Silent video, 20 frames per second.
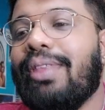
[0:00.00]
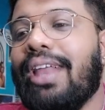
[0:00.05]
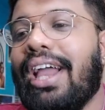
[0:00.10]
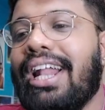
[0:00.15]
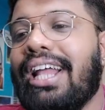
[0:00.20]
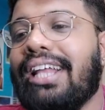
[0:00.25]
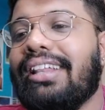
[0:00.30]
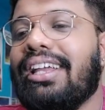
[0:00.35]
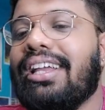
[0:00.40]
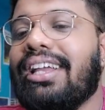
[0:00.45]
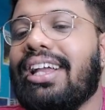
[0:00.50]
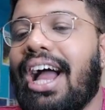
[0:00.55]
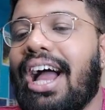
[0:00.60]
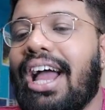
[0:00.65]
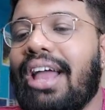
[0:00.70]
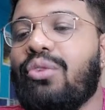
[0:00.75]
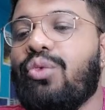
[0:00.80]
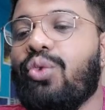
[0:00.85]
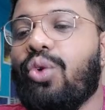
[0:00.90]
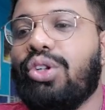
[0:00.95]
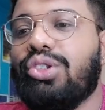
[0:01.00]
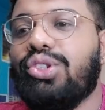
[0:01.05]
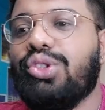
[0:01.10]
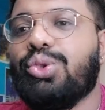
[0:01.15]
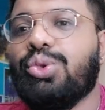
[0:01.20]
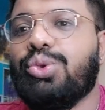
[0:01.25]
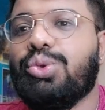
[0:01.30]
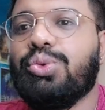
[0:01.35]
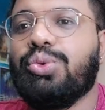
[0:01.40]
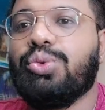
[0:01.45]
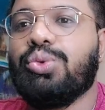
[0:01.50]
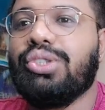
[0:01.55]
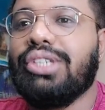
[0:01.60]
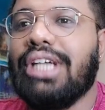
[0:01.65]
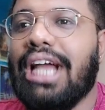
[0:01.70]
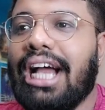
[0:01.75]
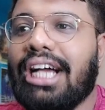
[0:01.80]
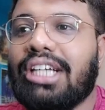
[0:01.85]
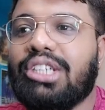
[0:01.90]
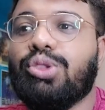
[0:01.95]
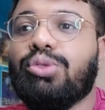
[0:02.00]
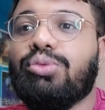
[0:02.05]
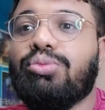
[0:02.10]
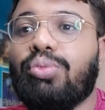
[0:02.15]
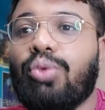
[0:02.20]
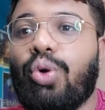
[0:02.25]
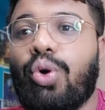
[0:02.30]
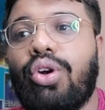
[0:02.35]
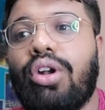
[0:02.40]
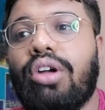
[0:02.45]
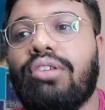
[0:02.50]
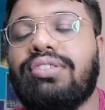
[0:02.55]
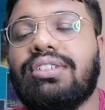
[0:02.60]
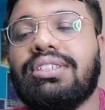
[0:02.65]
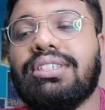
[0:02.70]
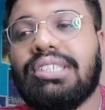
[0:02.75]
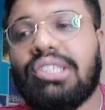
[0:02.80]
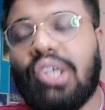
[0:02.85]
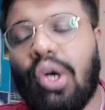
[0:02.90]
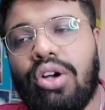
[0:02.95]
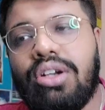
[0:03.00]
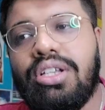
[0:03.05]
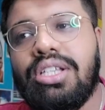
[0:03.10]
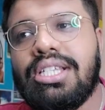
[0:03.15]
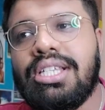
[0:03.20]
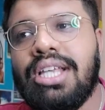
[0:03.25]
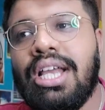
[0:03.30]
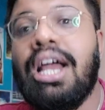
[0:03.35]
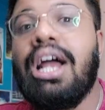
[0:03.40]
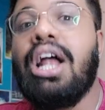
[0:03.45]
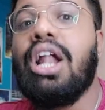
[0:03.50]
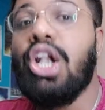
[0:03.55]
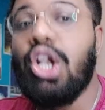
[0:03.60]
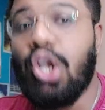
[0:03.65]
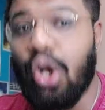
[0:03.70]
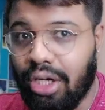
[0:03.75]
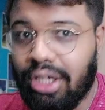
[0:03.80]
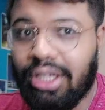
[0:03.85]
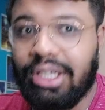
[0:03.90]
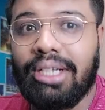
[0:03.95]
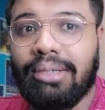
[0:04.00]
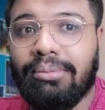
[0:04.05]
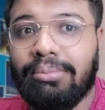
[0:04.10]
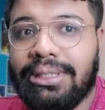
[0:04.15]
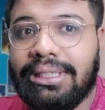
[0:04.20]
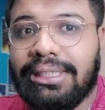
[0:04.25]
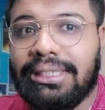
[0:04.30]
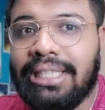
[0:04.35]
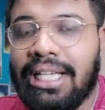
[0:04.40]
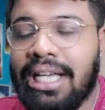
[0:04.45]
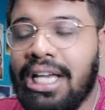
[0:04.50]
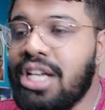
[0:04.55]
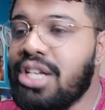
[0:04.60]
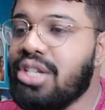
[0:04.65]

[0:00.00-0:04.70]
And I think I want to react to more of her songs, longer numbers.